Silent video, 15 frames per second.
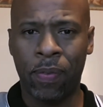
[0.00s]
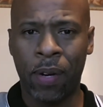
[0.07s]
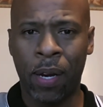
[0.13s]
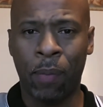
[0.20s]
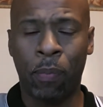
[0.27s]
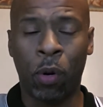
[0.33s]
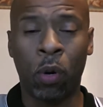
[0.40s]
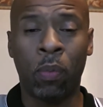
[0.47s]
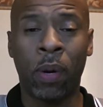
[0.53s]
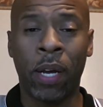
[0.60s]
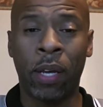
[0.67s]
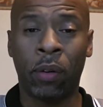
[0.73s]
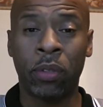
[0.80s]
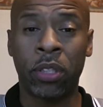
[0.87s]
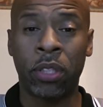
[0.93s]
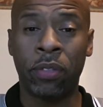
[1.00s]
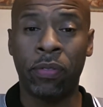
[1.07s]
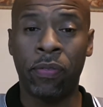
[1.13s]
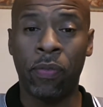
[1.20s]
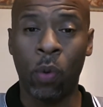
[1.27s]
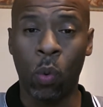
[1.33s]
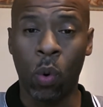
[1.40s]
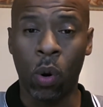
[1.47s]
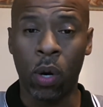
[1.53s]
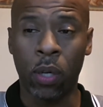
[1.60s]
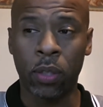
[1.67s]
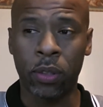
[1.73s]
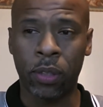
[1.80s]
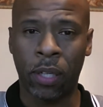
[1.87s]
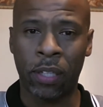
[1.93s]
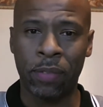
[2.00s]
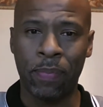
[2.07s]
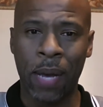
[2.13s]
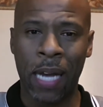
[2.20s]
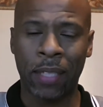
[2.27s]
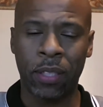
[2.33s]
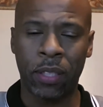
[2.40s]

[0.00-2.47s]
I broke my LG 4, so I was back